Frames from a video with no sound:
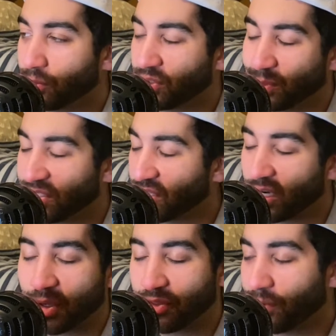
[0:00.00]
we can talk
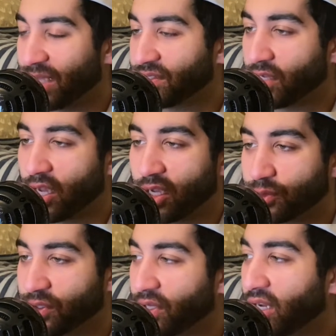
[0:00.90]
about the Red Sox, we
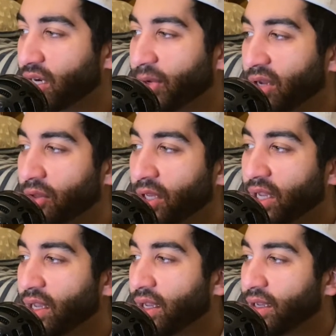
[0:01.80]
can talk about
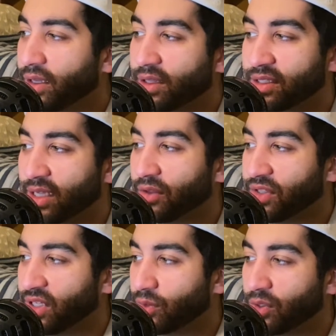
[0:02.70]
the
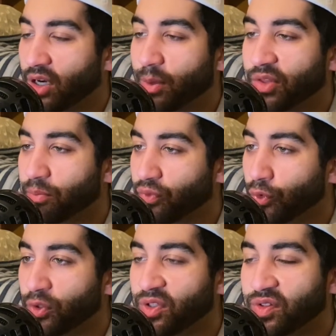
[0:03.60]
Celtics, talk about the
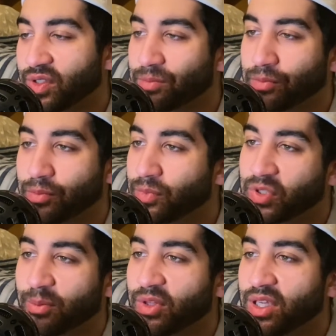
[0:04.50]
Bruins.
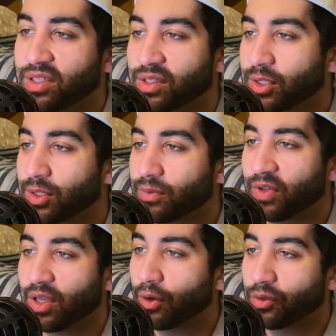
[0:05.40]
Some of these
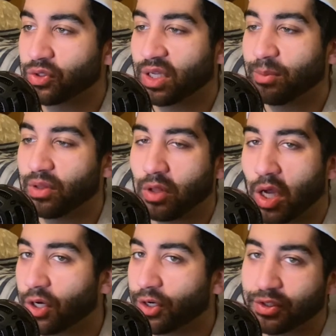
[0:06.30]
videos can be
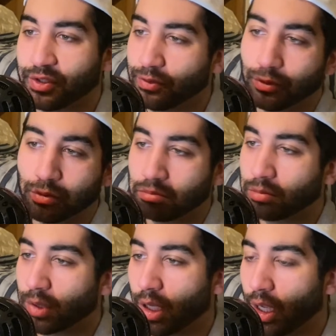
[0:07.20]
longer too.
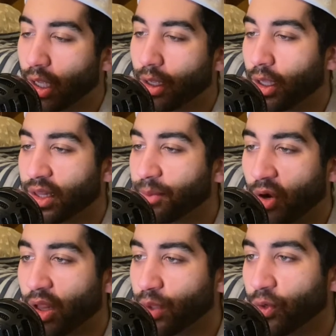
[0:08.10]
They
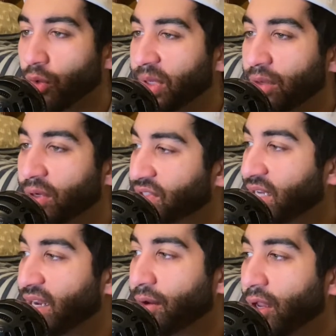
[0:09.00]
probably will be once
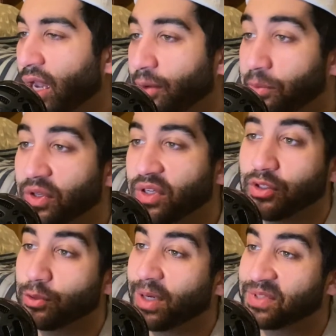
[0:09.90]
I really
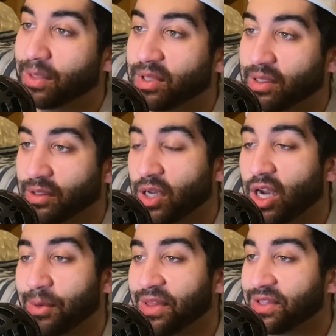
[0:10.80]
do have something to talk
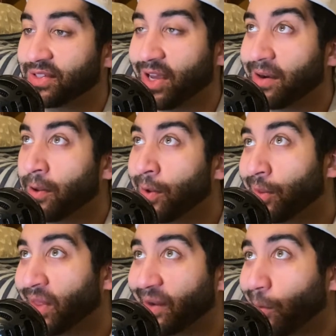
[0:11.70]
about that's not
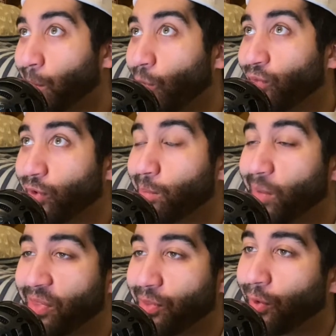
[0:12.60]
like over a
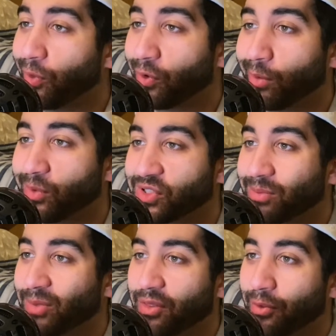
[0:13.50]
month old or almost a
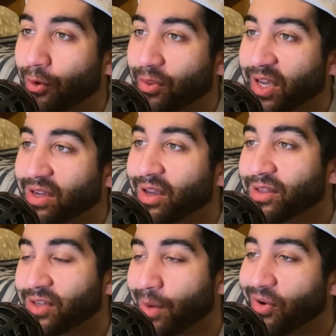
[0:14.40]
month old, like
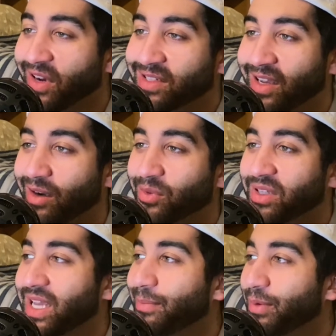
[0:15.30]
Tom Brady signing with the
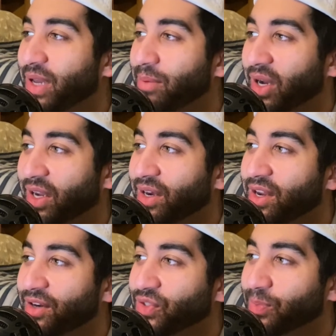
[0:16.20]
Tampa Bay
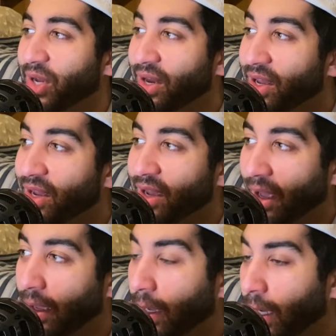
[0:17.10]
Buccaneers. But
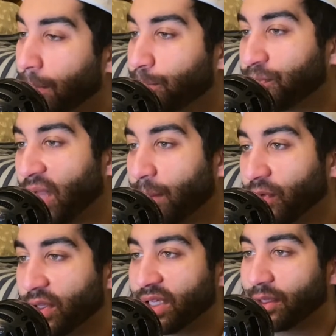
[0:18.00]
I'm
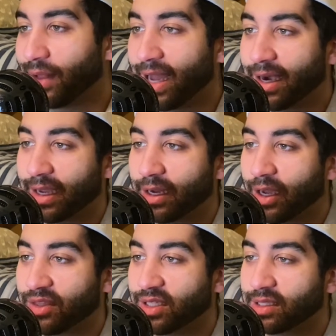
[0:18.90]
really glad I
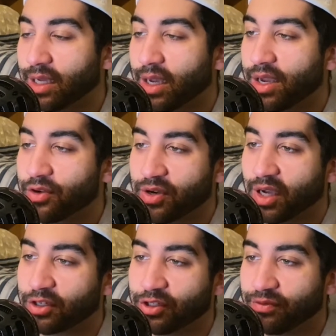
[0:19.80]
got this
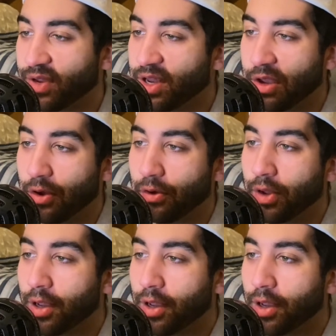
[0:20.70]
introduction video